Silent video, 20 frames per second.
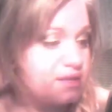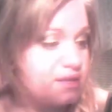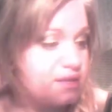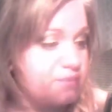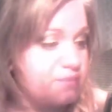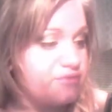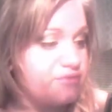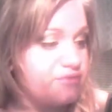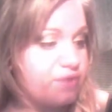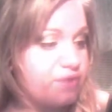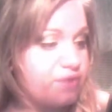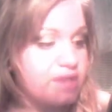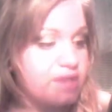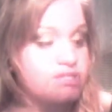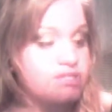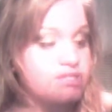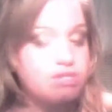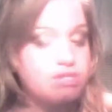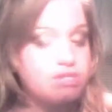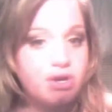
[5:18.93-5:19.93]
before I can
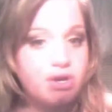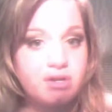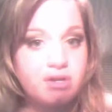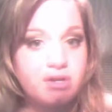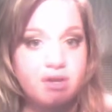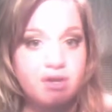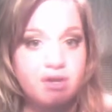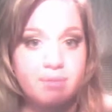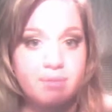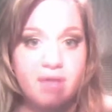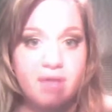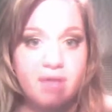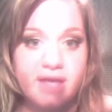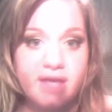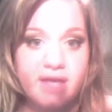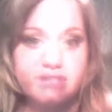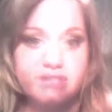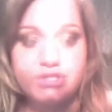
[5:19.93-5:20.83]
start applying